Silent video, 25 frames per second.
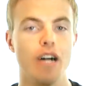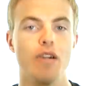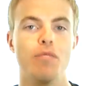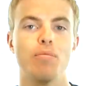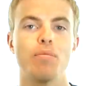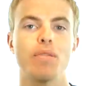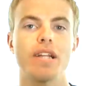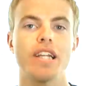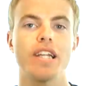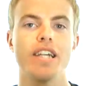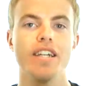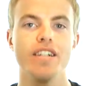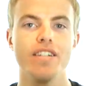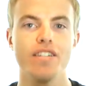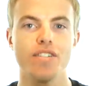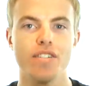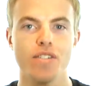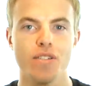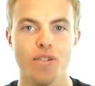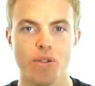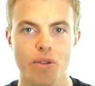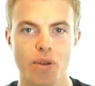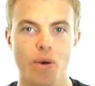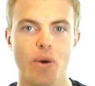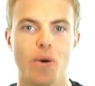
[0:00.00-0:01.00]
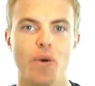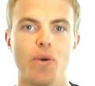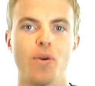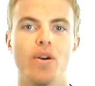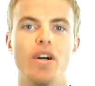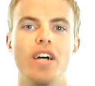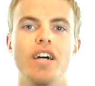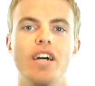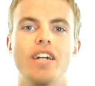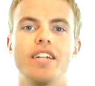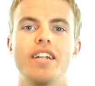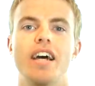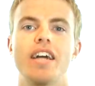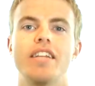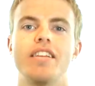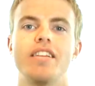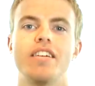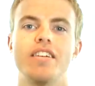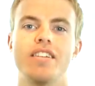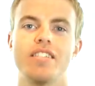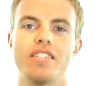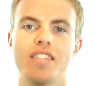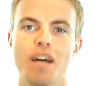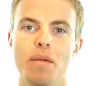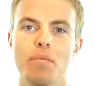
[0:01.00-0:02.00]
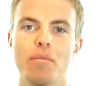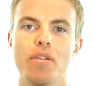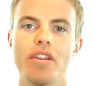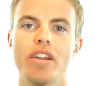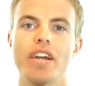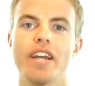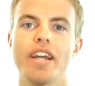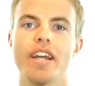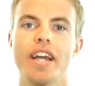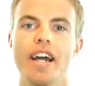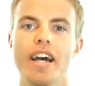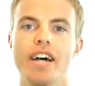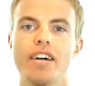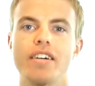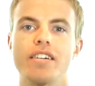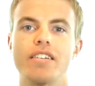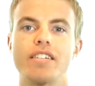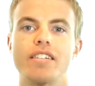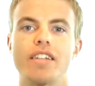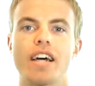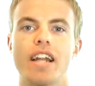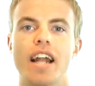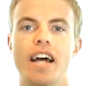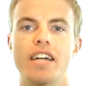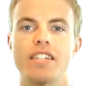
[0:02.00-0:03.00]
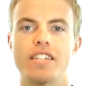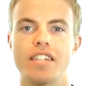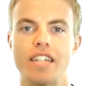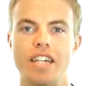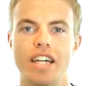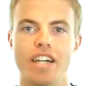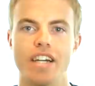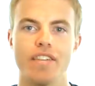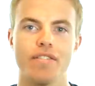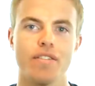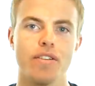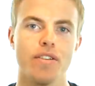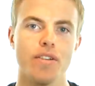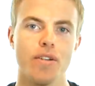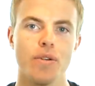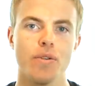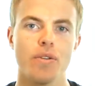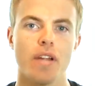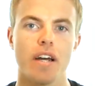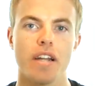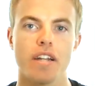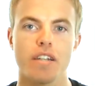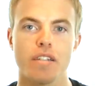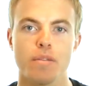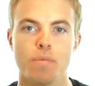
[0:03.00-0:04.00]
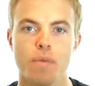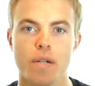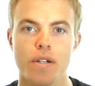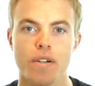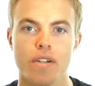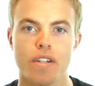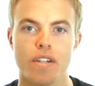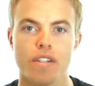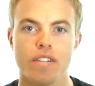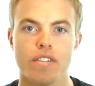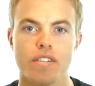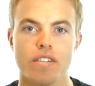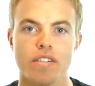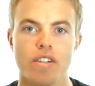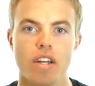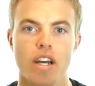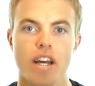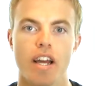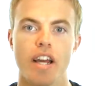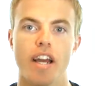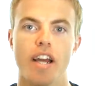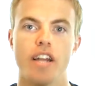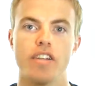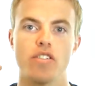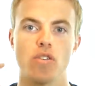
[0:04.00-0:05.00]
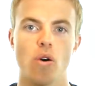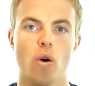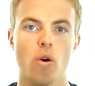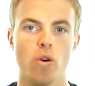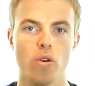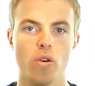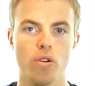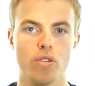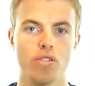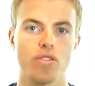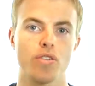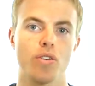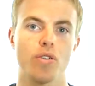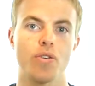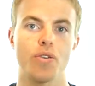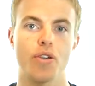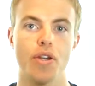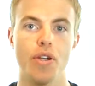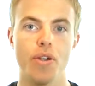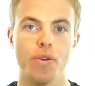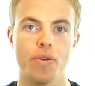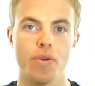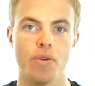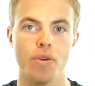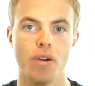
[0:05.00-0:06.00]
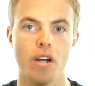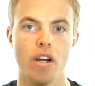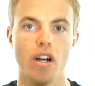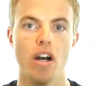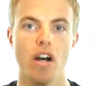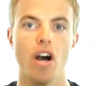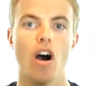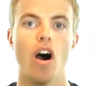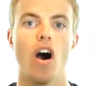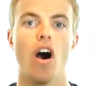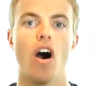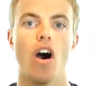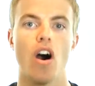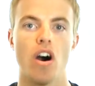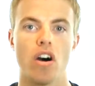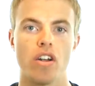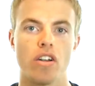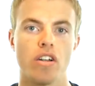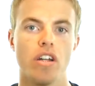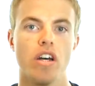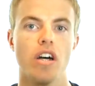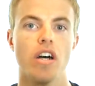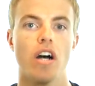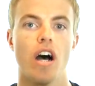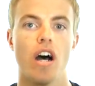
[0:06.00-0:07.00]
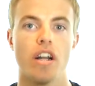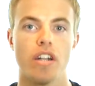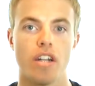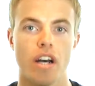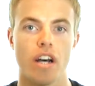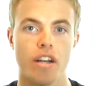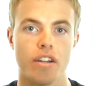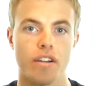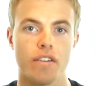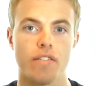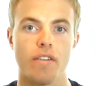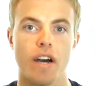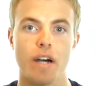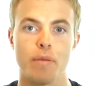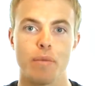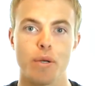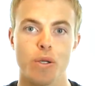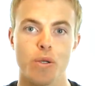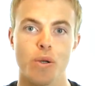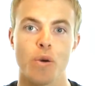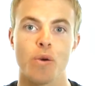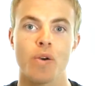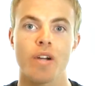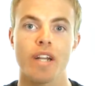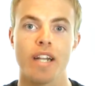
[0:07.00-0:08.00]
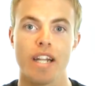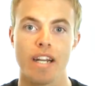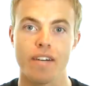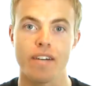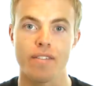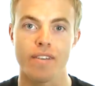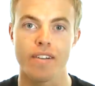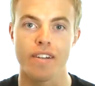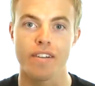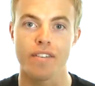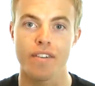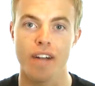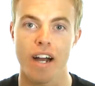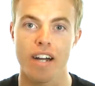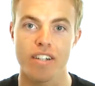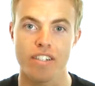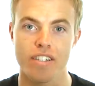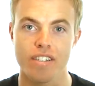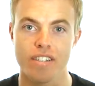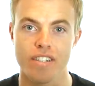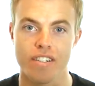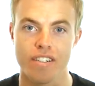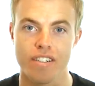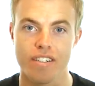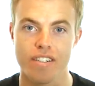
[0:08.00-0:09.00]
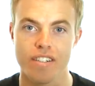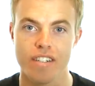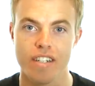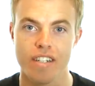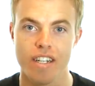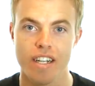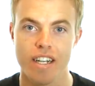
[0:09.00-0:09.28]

please know that the something else that has given you that experience is also you on another vibratory level of consciousness.